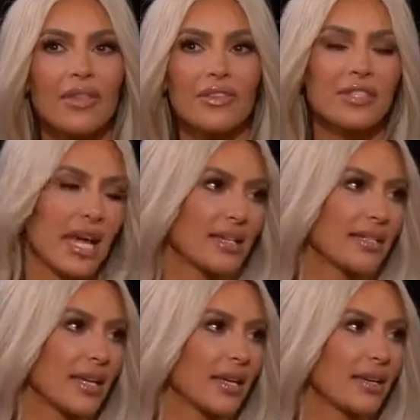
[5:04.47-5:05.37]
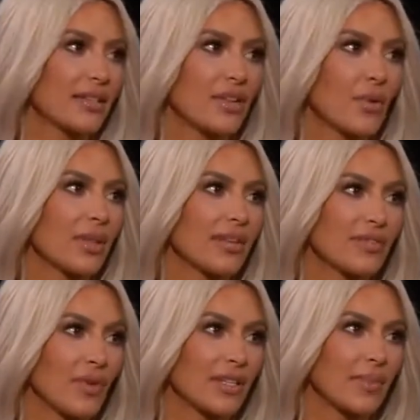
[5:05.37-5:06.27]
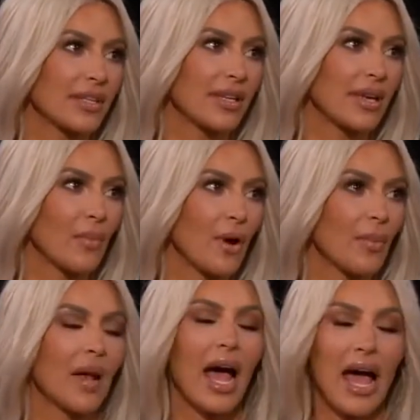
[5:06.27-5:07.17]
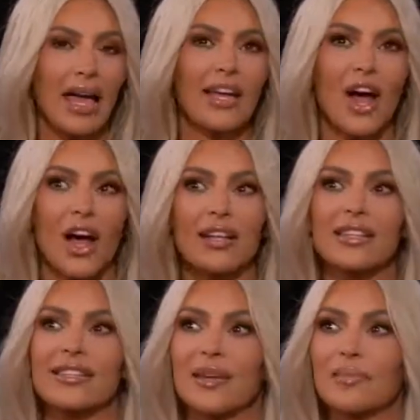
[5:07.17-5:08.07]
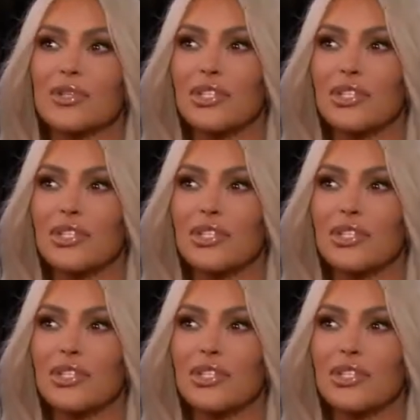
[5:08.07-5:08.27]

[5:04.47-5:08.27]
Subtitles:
that there's texting, because no one leaves voicemails anymore, but I got some